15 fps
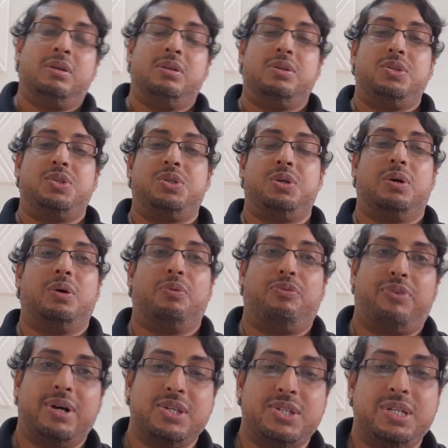So
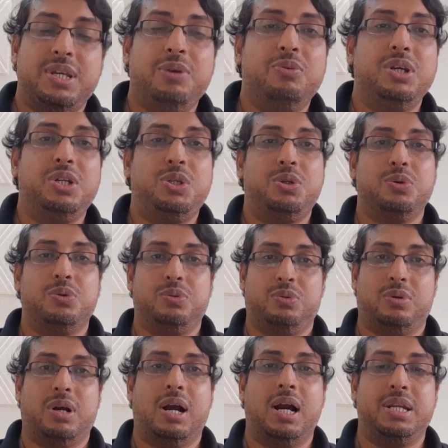first you need
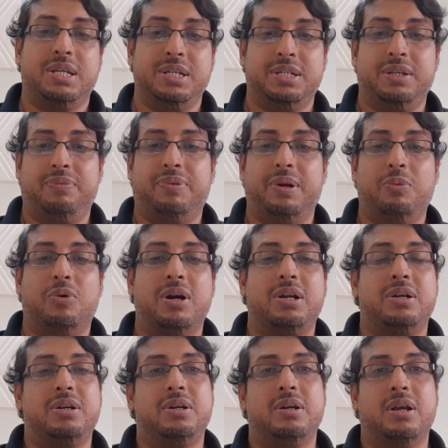to identify
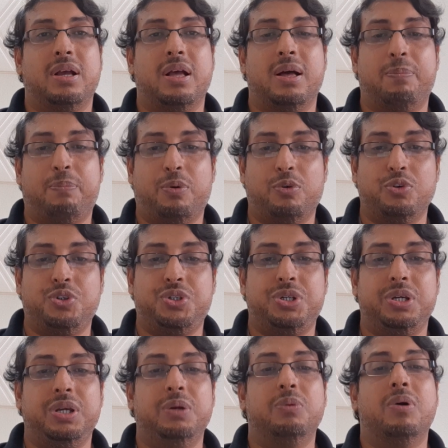what approach
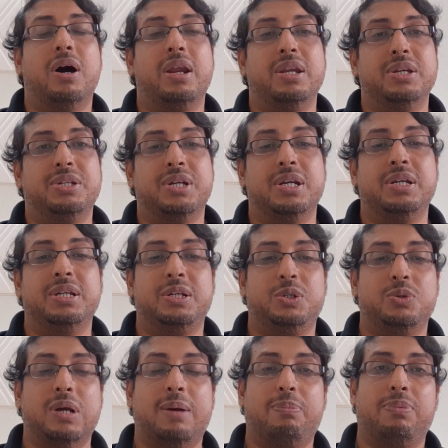you are intending
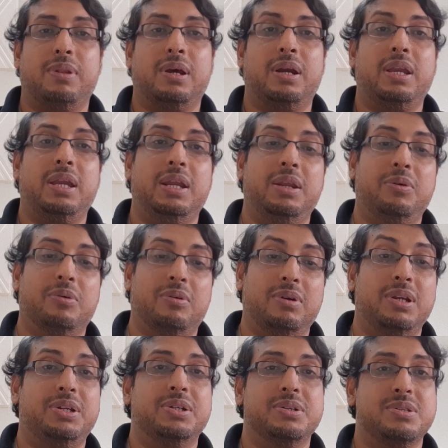to apply in your
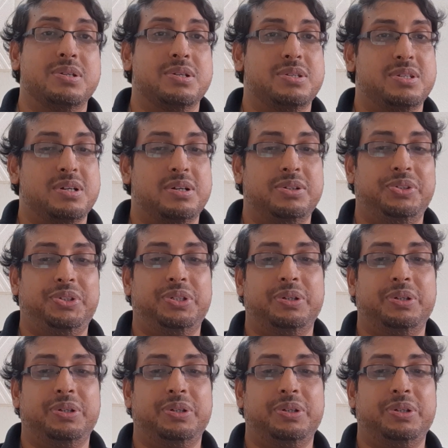literature search.